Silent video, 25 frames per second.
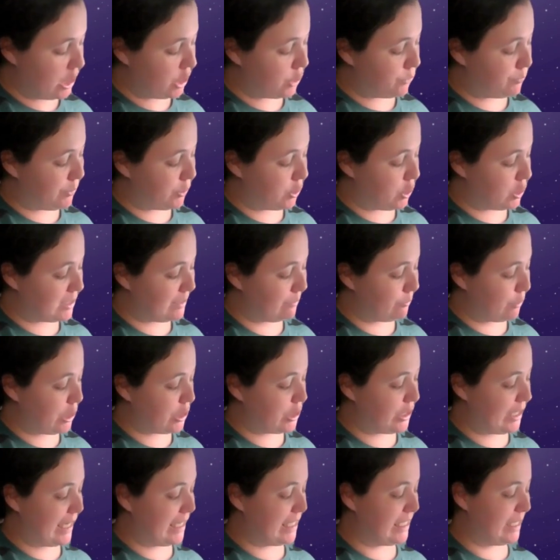because I'm going
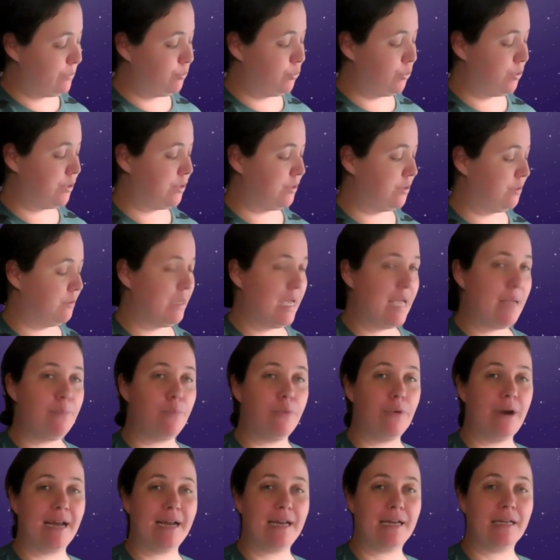to end up with a
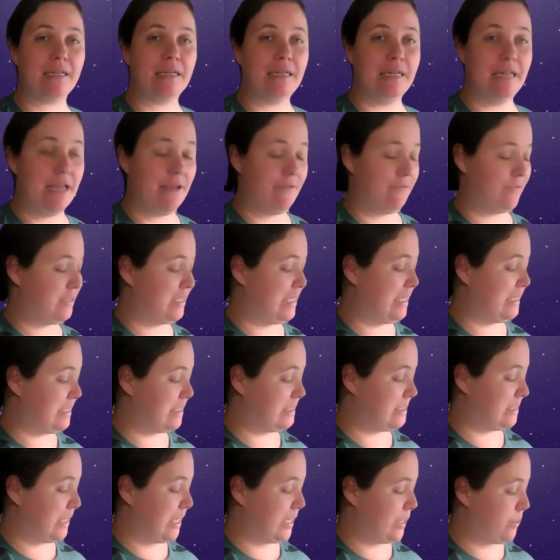bracket left
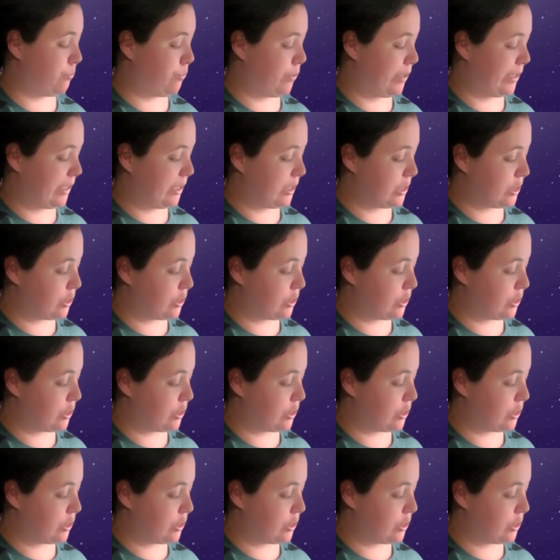inside the bracket.